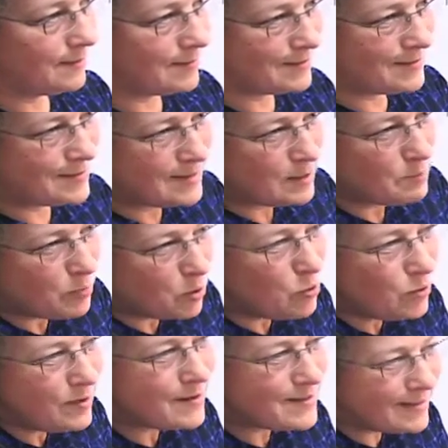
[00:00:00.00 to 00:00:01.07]
just the
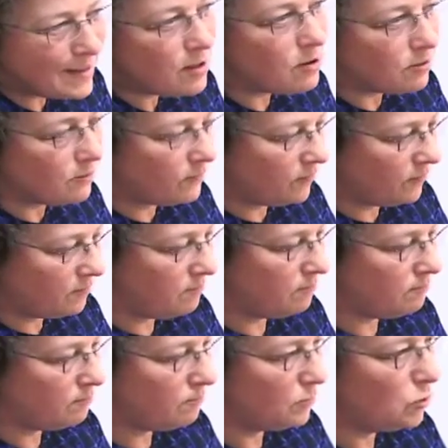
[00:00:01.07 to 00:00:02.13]
bone itself
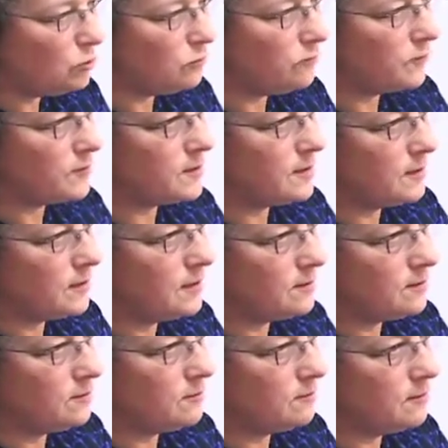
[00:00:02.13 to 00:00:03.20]
moves
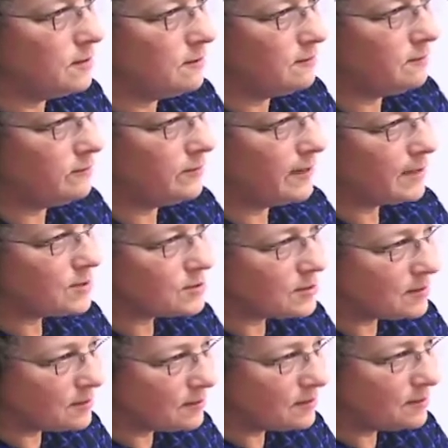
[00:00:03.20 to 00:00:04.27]
into
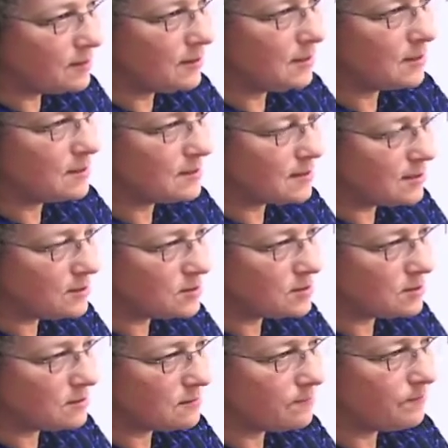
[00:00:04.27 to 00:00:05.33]
flexion and
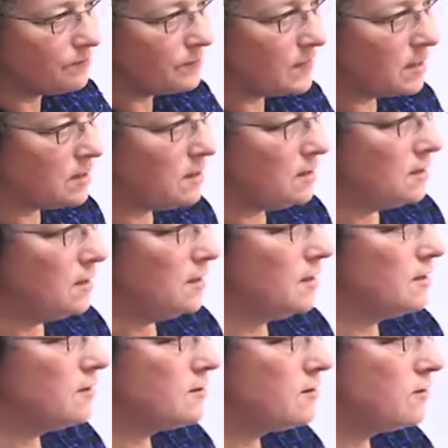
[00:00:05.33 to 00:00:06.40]
extension.
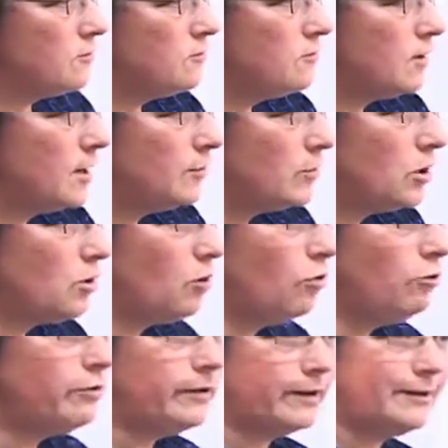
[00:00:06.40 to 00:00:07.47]
And so I'm going to
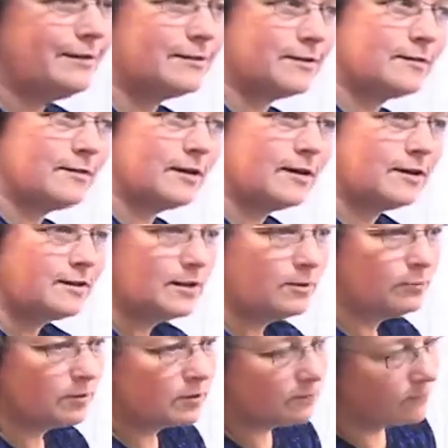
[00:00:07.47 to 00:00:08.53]
hold it just like I did
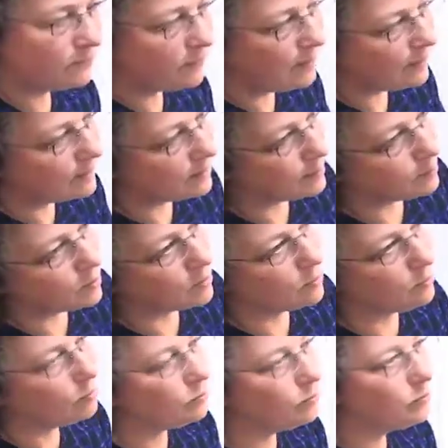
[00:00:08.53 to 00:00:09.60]
with the feet. I'm going to
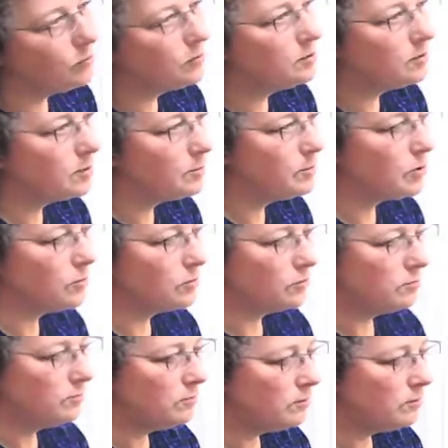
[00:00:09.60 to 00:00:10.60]
hold the bone